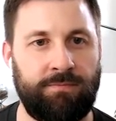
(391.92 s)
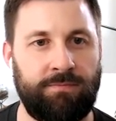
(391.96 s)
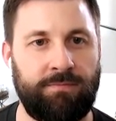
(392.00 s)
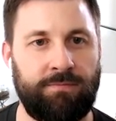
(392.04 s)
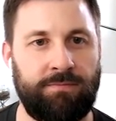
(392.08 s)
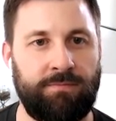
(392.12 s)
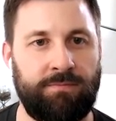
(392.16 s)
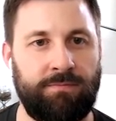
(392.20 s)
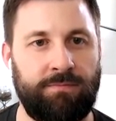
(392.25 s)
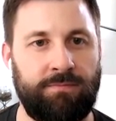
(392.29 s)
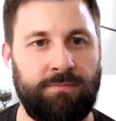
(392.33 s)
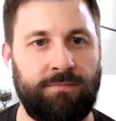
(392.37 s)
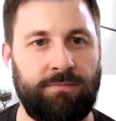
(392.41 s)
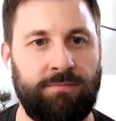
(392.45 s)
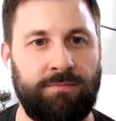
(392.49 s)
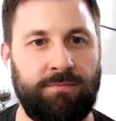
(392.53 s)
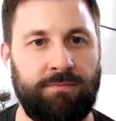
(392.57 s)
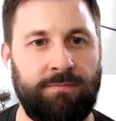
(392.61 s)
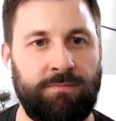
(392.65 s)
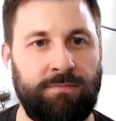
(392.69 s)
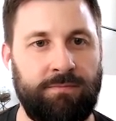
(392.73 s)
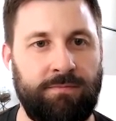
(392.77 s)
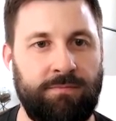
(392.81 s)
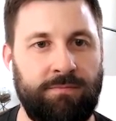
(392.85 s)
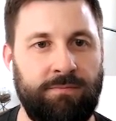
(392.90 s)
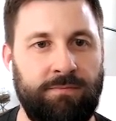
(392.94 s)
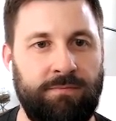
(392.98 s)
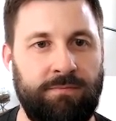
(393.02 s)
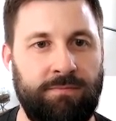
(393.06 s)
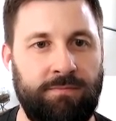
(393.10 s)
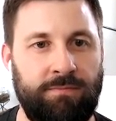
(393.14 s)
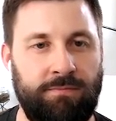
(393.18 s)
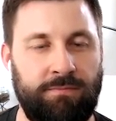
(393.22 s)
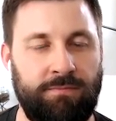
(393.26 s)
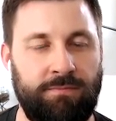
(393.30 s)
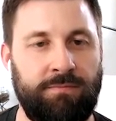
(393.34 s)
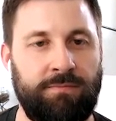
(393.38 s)

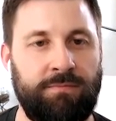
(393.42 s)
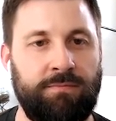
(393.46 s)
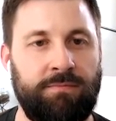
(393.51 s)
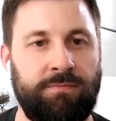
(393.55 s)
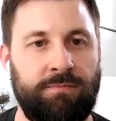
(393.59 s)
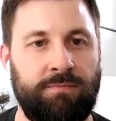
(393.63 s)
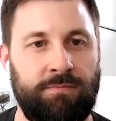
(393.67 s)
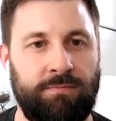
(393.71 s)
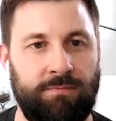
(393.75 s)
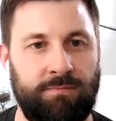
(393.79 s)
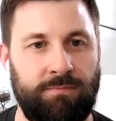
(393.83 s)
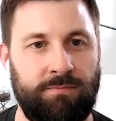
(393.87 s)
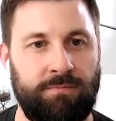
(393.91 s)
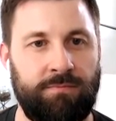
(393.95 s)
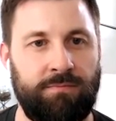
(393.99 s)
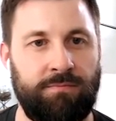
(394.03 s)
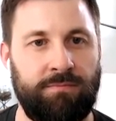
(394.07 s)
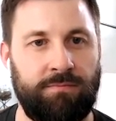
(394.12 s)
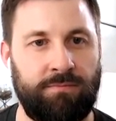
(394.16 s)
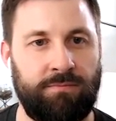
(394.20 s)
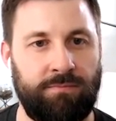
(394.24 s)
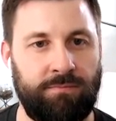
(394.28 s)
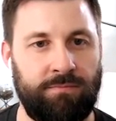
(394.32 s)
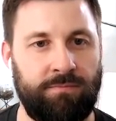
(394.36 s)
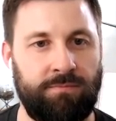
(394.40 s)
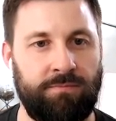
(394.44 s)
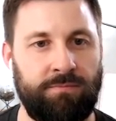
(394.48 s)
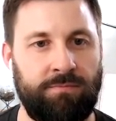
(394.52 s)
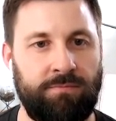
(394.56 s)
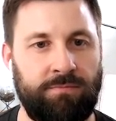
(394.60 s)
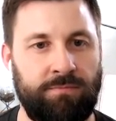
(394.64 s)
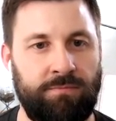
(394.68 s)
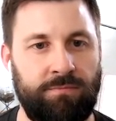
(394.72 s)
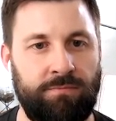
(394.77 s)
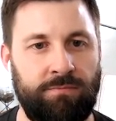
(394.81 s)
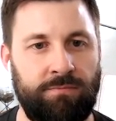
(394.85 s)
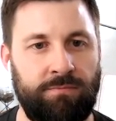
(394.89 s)

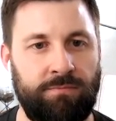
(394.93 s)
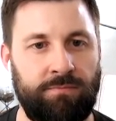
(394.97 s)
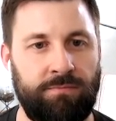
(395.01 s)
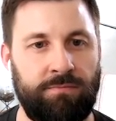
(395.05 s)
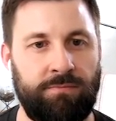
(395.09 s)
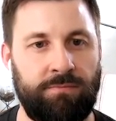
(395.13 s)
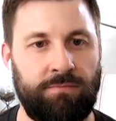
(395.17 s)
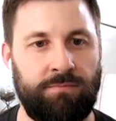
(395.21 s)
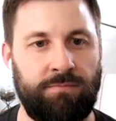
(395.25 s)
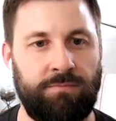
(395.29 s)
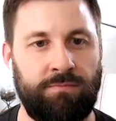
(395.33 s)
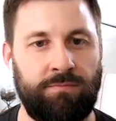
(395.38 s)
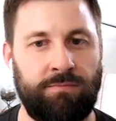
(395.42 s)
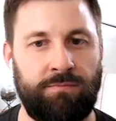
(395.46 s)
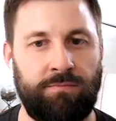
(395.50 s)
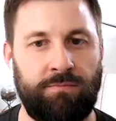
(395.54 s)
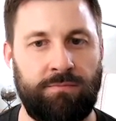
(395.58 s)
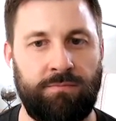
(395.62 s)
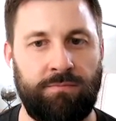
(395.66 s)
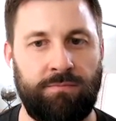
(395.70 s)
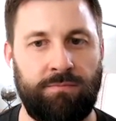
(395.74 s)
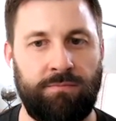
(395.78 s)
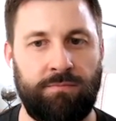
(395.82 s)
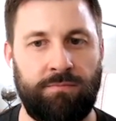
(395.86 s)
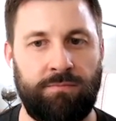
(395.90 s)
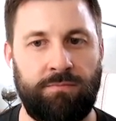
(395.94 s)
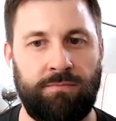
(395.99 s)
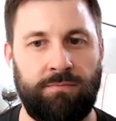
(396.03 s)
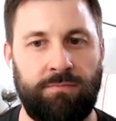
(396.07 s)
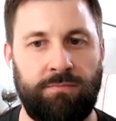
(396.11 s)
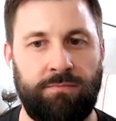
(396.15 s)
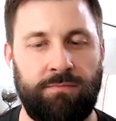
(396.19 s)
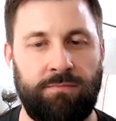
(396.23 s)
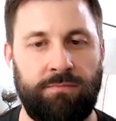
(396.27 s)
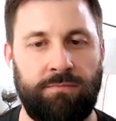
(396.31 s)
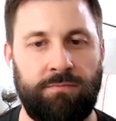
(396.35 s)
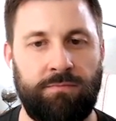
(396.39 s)

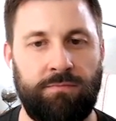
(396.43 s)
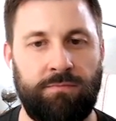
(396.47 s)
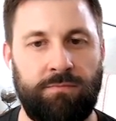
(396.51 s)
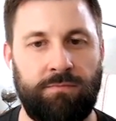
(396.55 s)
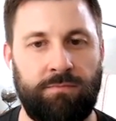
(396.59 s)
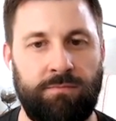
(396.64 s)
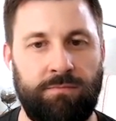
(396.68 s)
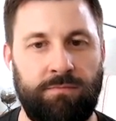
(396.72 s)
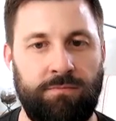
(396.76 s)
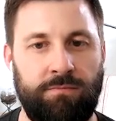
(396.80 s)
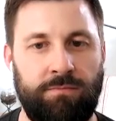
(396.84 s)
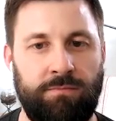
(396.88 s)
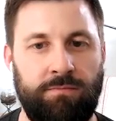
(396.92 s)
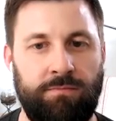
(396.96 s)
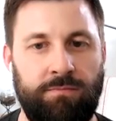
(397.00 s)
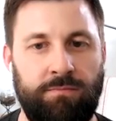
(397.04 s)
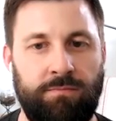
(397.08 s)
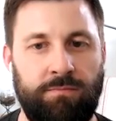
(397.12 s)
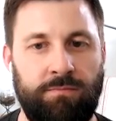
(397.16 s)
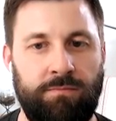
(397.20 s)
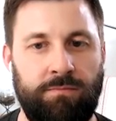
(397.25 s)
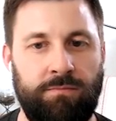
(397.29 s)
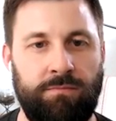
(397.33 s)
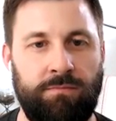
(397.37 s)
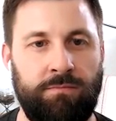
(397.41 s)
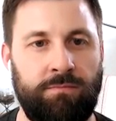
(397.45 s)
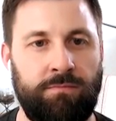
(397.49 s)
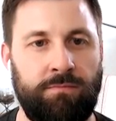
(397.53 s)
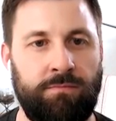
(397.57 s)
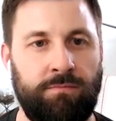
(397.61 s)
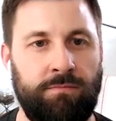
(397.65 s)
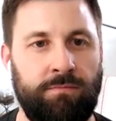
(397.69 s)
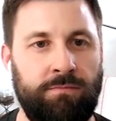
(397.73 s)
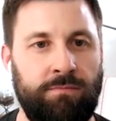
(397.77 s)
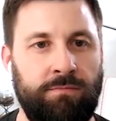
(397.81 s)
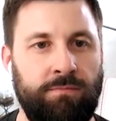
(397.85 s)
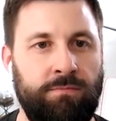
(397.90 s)

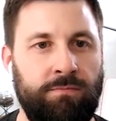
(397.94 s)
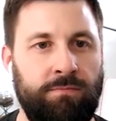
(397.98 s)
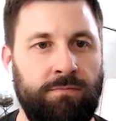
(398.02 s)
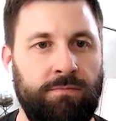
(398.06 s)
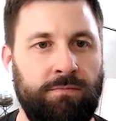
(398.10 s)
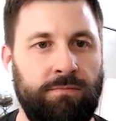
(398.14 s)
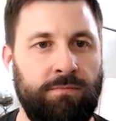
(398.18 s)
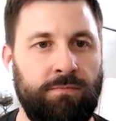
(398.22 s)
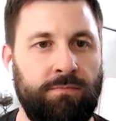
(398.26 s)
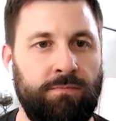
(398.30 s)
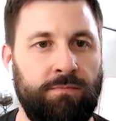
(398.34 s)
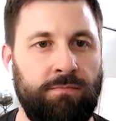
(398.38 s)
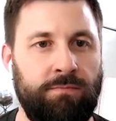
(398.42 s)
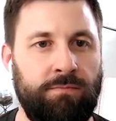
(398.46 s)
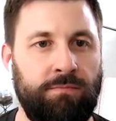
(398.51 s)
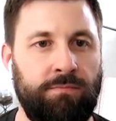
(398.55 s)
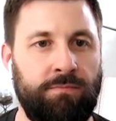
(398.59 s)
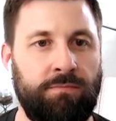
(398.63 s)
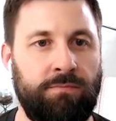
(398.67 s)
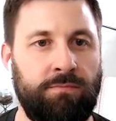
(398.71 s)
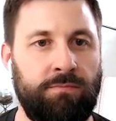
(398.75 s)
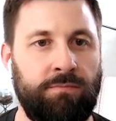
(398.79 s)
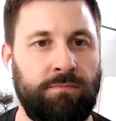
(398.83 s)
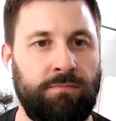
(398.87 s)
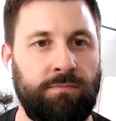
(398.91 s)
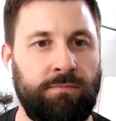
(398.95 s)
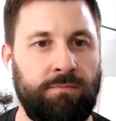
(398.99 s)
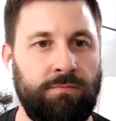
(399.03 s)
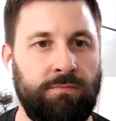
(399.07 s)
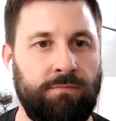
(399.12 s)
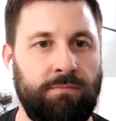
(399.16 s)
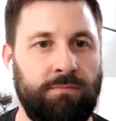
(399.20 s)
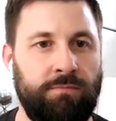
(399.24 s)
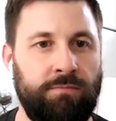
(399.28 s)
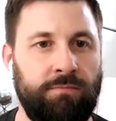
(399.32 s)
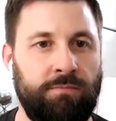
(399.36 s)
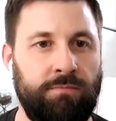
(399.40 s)

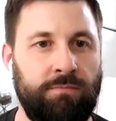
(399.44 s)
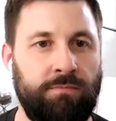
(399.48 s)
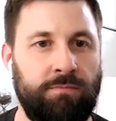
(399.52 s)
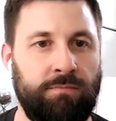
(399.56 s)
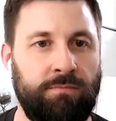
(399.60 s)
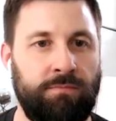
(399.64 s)
No words are spoken by the person on screen.